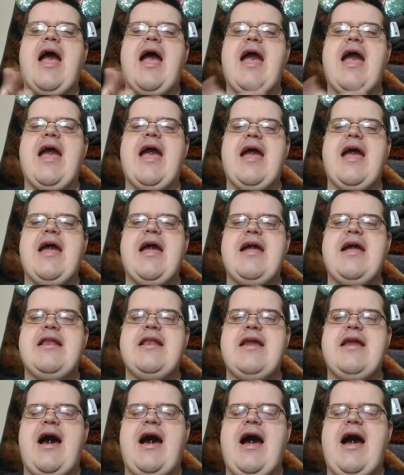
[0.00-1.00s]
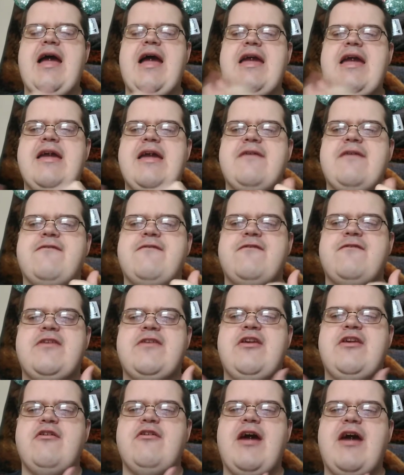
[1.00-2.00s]
And if
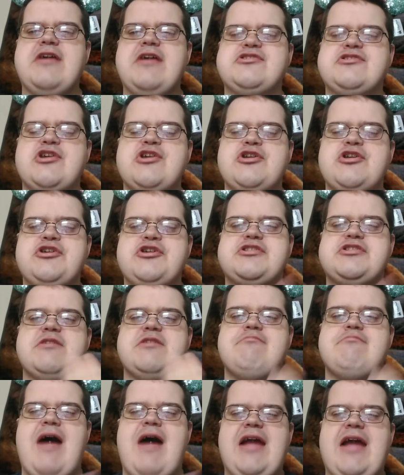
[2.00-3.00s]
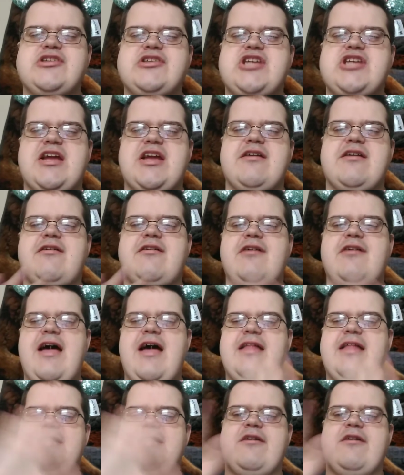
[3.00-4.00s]
you guys are new to my channel,
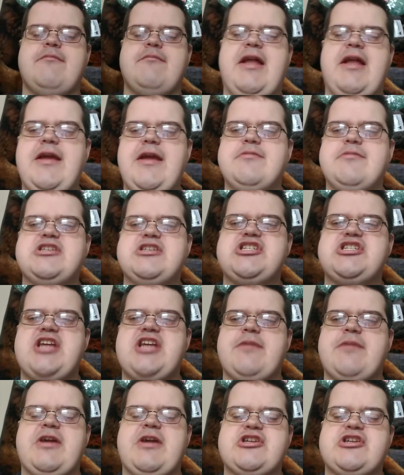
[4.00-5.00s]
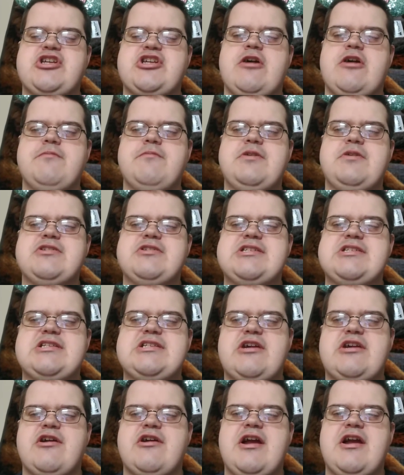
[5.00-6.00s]
hello, my name is Jamie I hope you'll
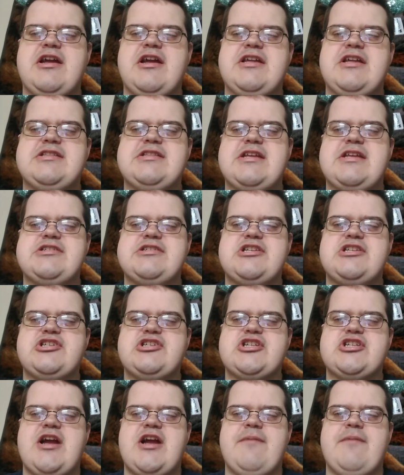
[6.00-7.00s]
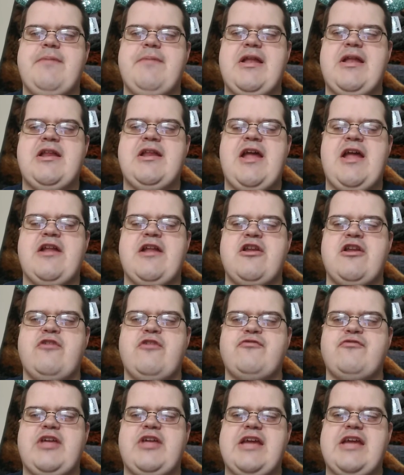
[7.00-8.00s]
stick around, hit that subscribe button and that
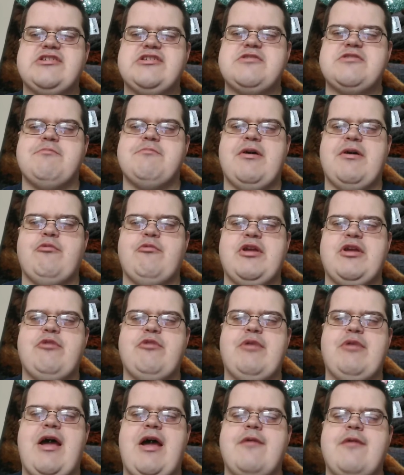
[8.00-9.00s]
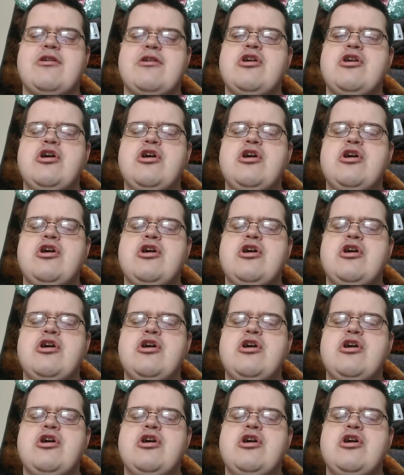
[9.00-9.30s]
notification bell where you will not